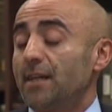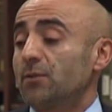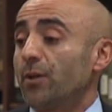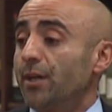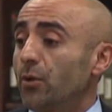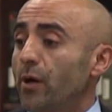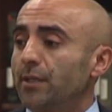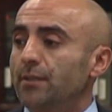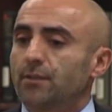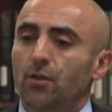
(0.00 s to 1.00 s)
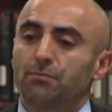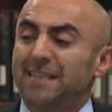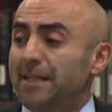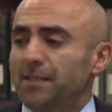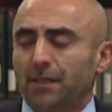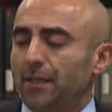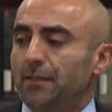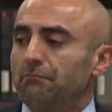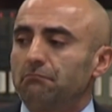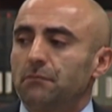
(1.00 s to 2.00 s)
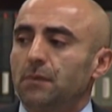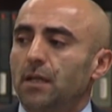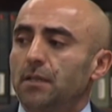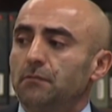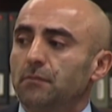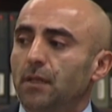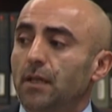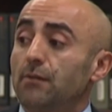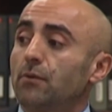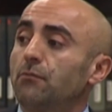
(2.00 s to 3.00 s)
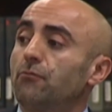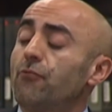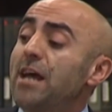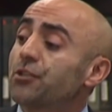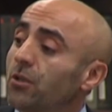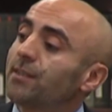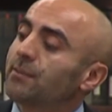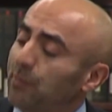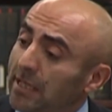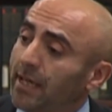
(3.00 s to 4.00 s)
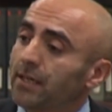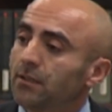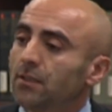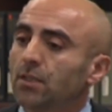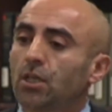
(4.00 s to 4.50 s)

That's what Erdogan is. So technically and, and rationally speaking,